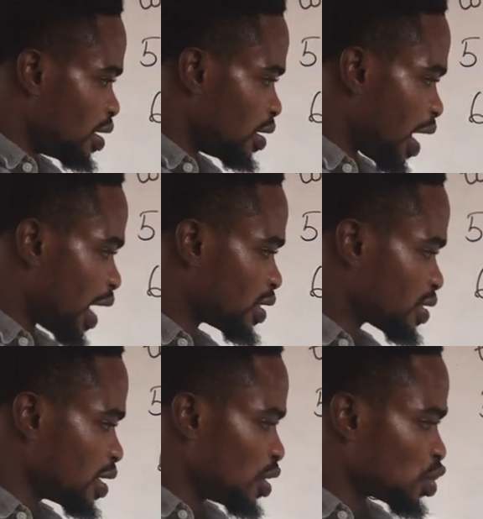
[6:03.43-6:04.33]
Alright,
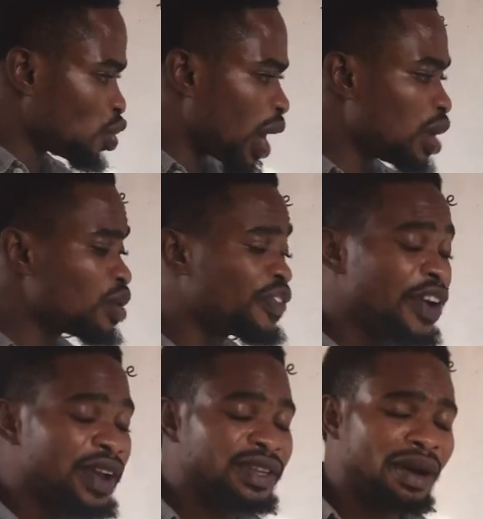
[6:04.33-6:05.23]
so I look
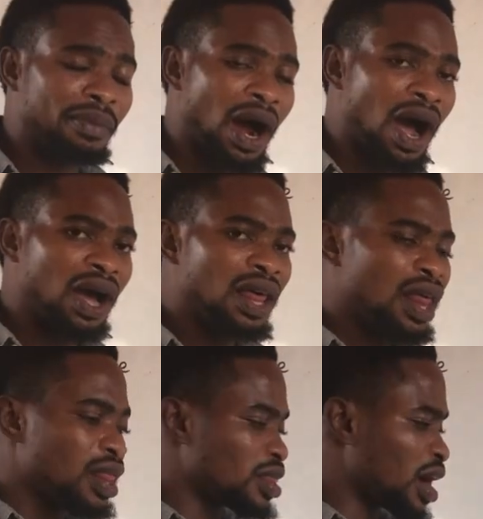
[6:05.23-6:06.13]
for a number
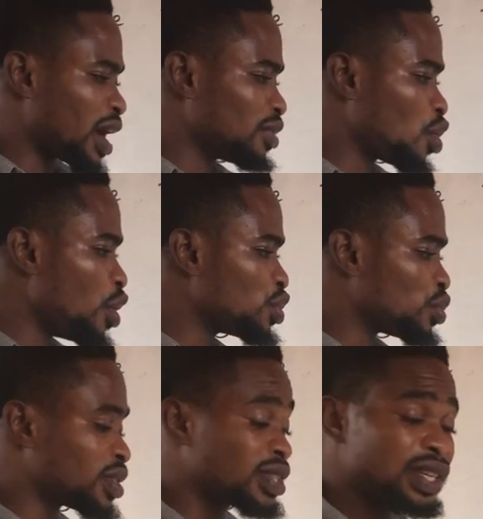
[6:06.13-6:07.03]
that can go
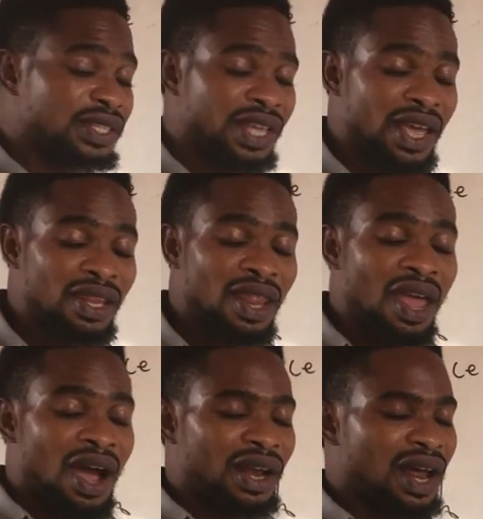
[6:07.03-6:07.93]
into
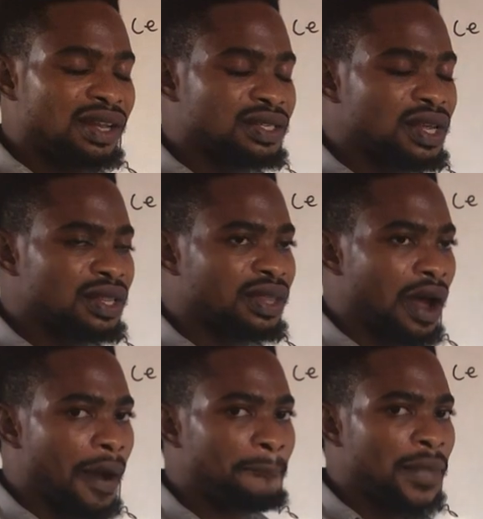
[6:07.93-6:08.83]
16 and at the same
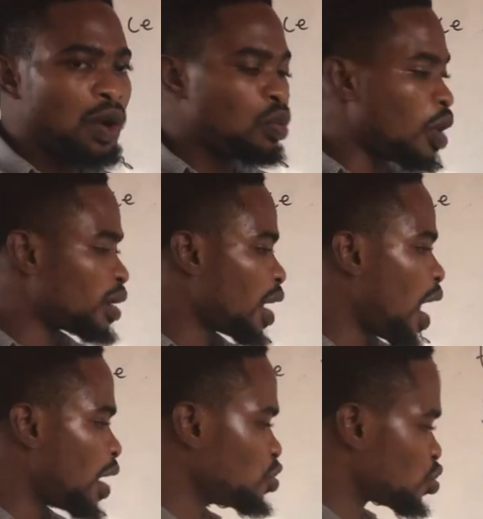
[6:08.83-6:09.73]
time
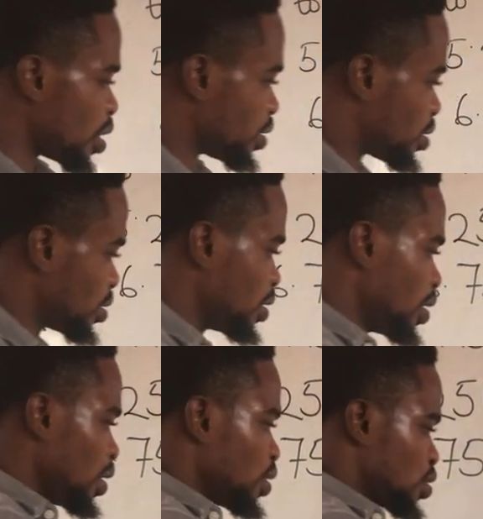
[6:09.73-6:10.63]
100.
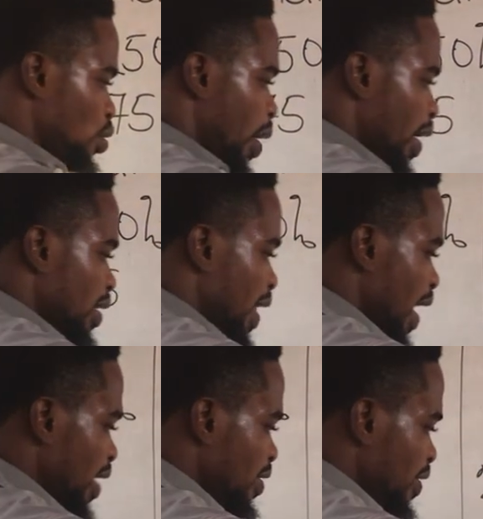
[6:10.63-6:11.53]
So I
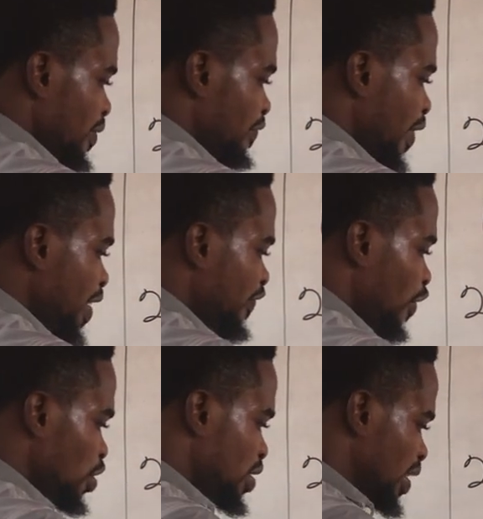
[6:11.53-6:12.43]
then, very
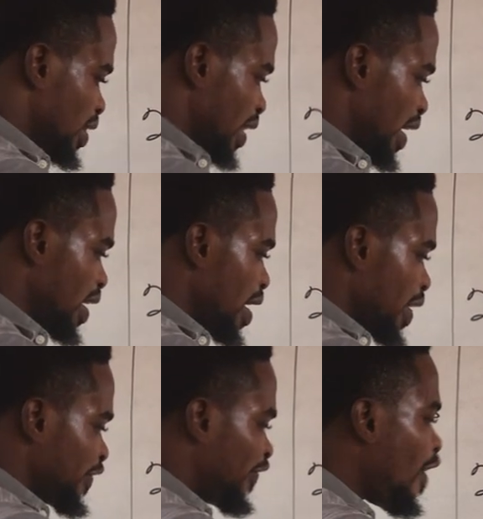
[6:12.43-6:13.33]

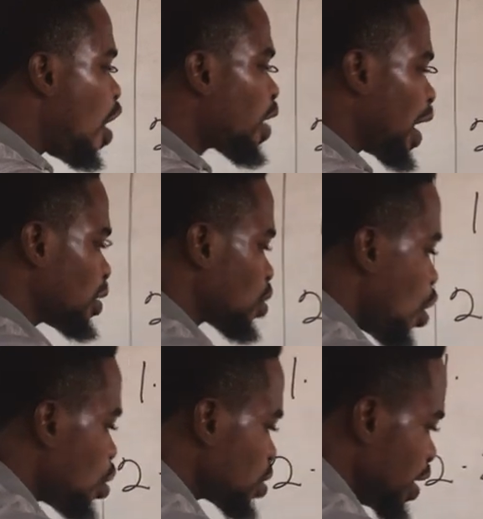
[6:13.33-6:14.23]
fortunately, 4 can
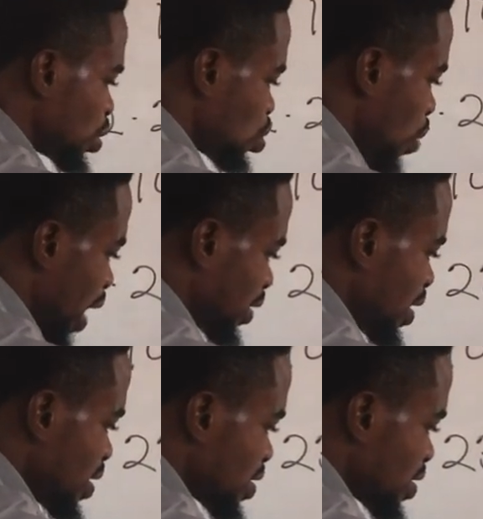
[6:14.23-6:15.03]
go into what?